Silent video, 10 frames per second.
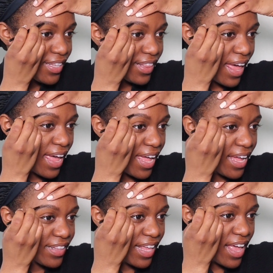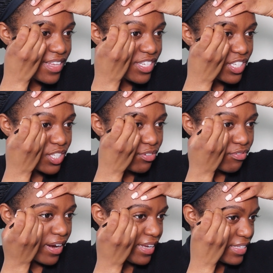Like, that is just
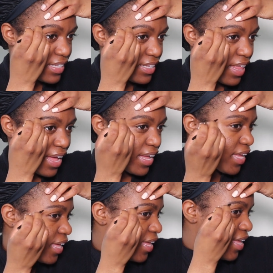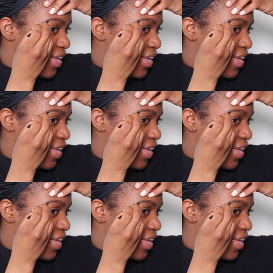crazy. Like,